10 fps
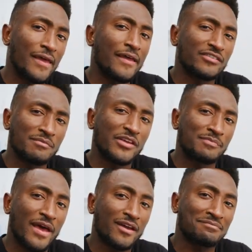it's a mixed
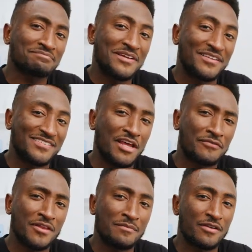bag. It's
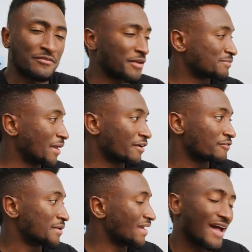definitely a bit of a mixed bag for
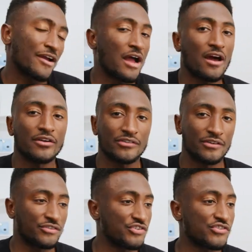me. I honestly
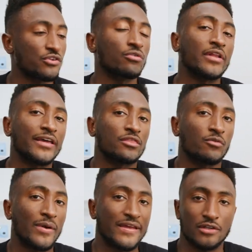just don't like the
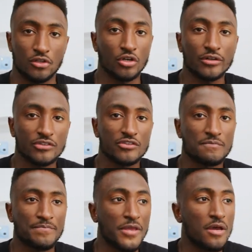way it looks,
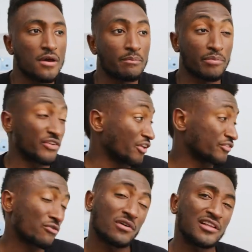but it's
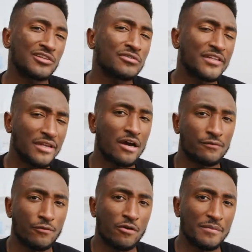also clearly not
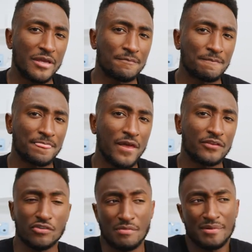for me. And
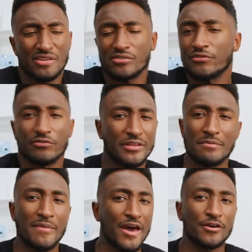so maybe it doesn't even really
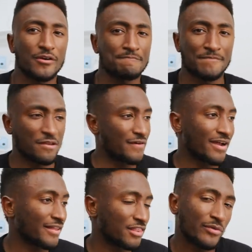matter if I
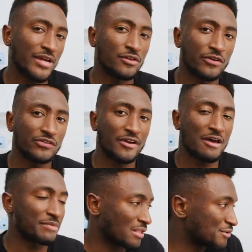like the way it looks or
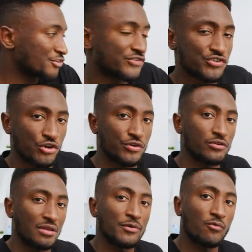not, but let me just show
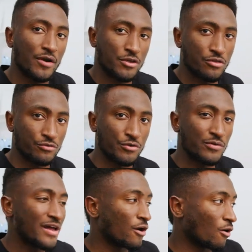you, let me walk you through
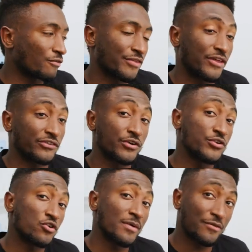all the things that are
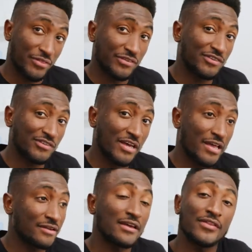new about this
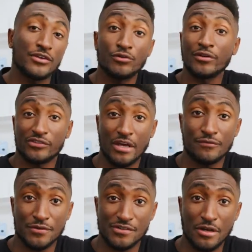design, and then you can decide
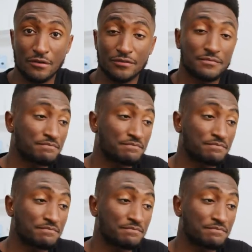for yourself